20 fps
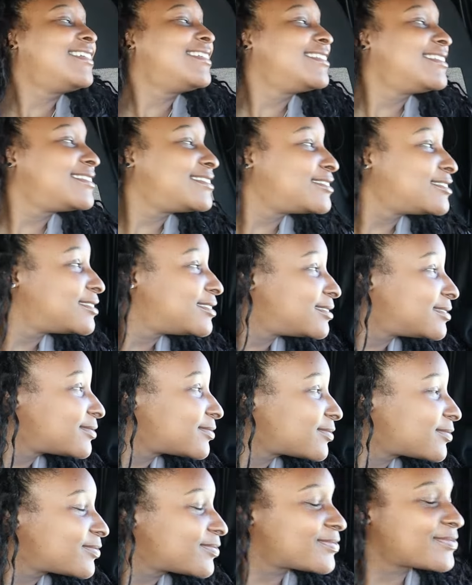
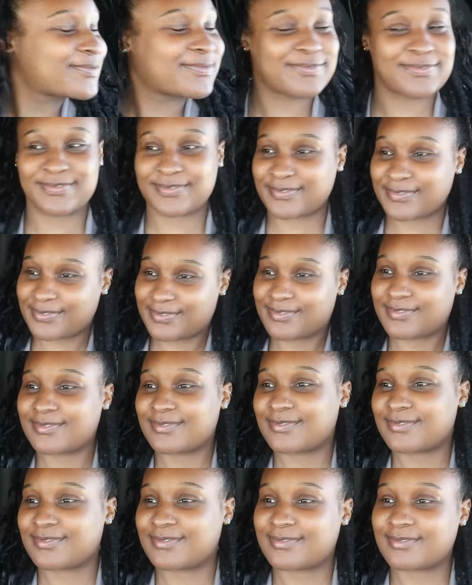
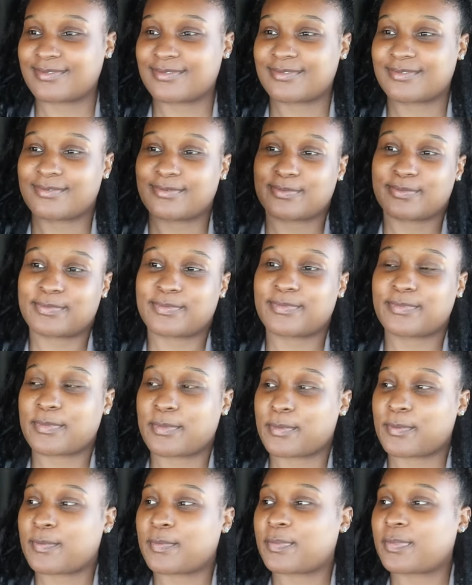
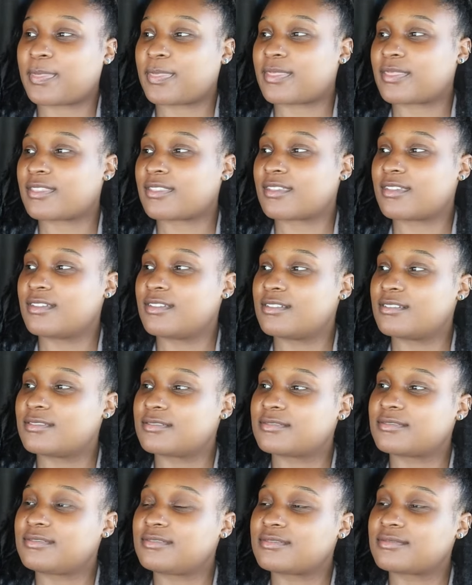
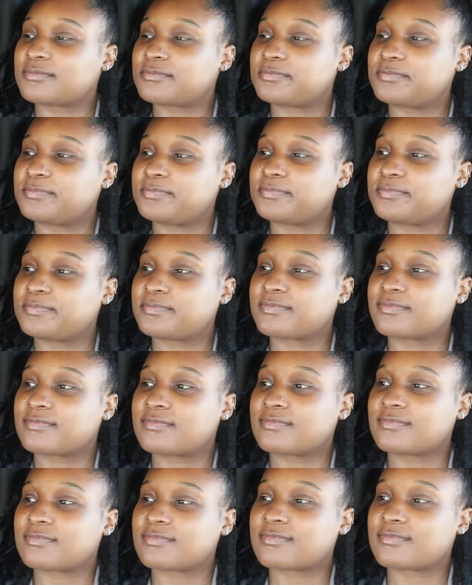
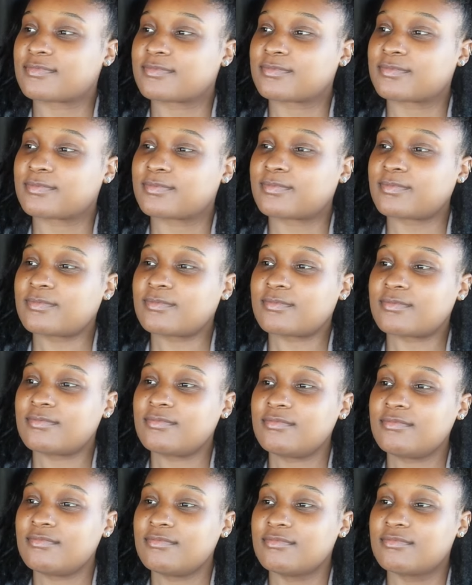
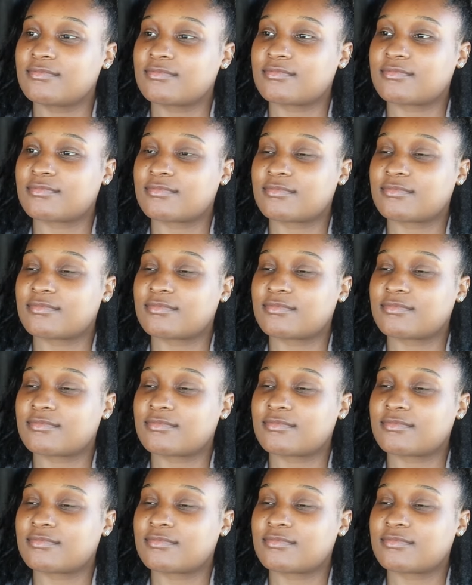(silent)